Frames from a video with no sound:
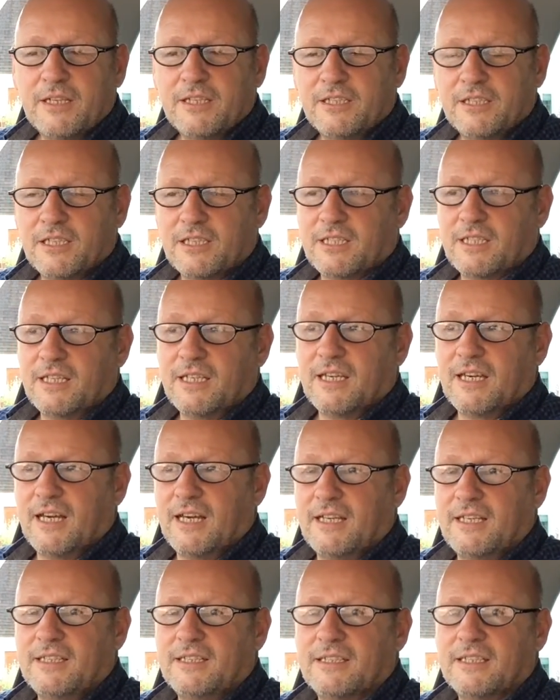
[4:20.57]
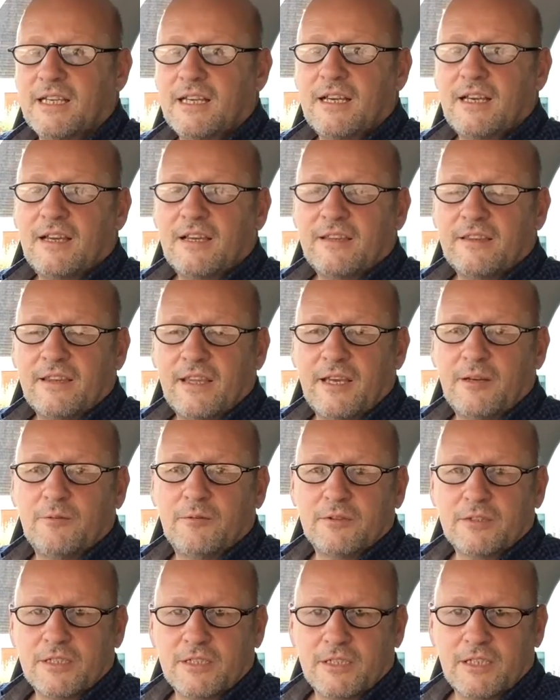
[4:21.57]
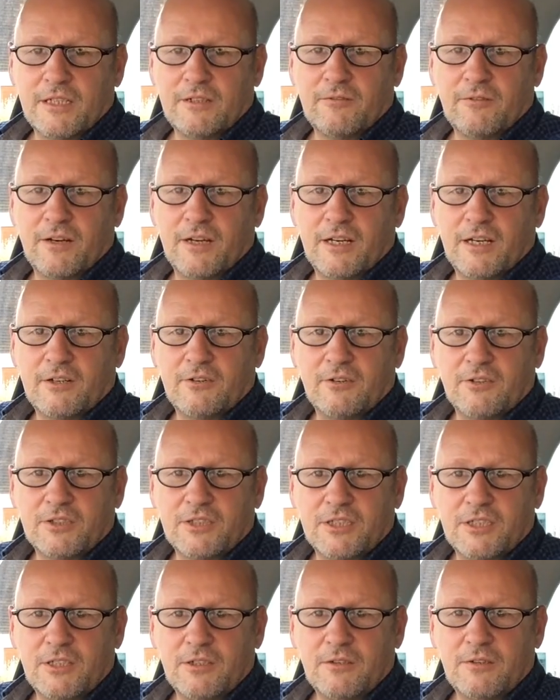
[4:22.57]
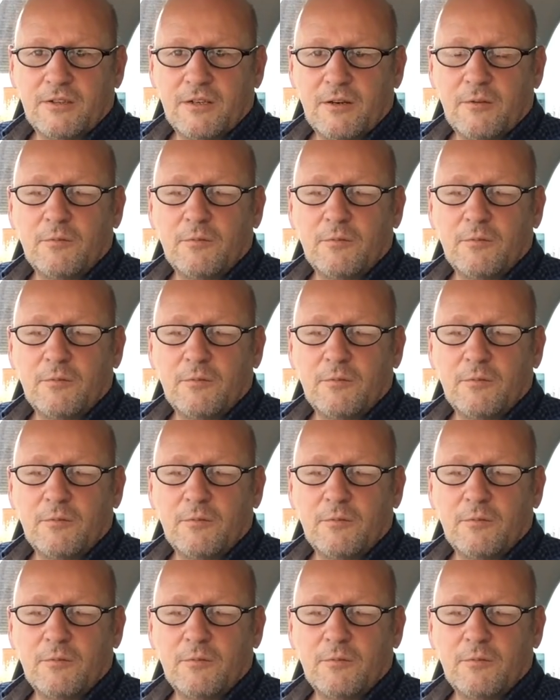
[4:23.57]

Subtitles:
just in case they want to turn right across you,